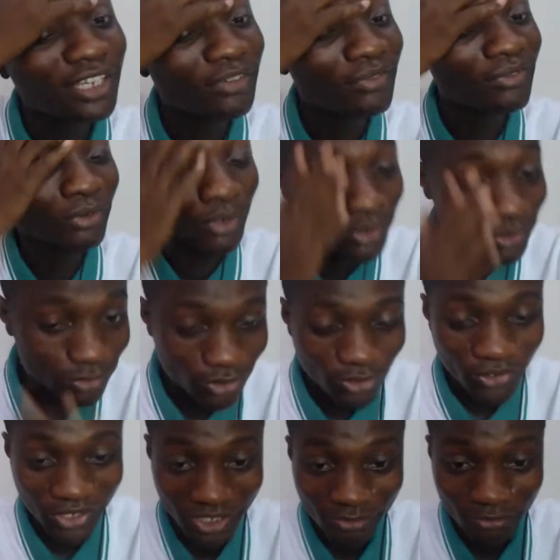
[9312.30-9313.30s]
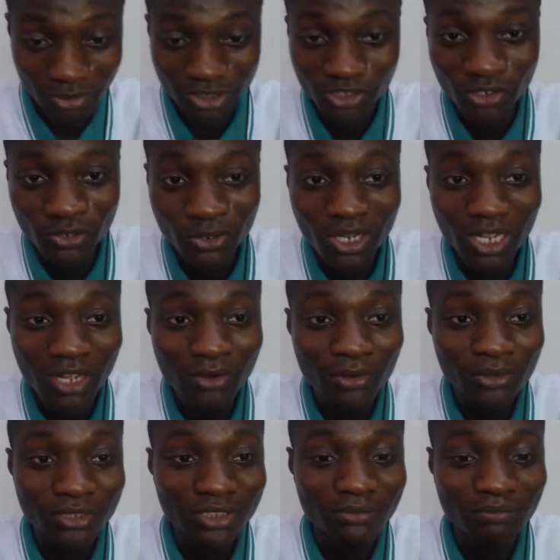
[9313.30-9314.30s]
if you want to log in with your local
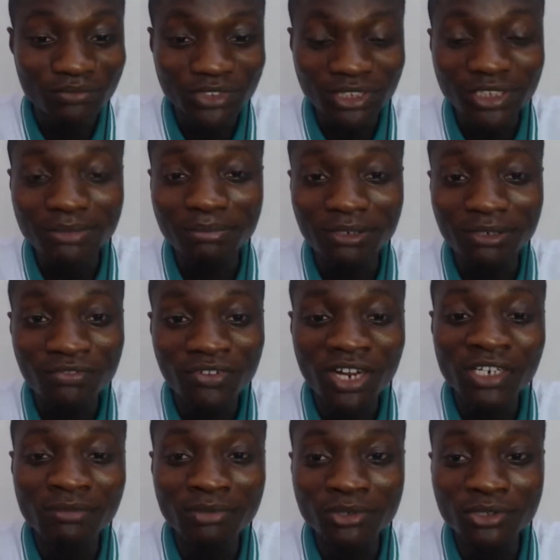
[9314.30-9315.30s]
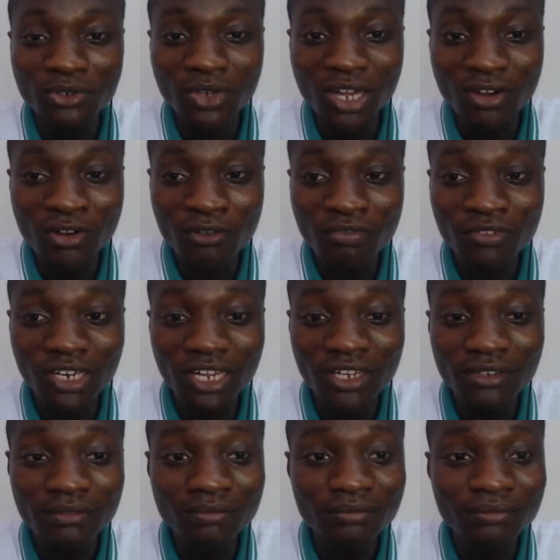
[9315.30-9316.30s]
host, it's preferable you are
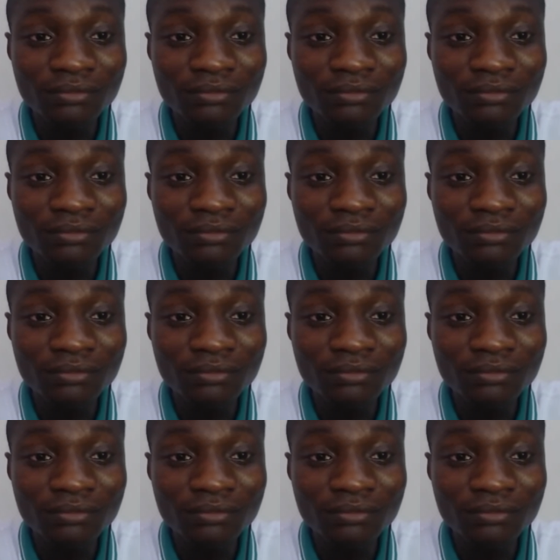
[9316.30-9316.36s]
offline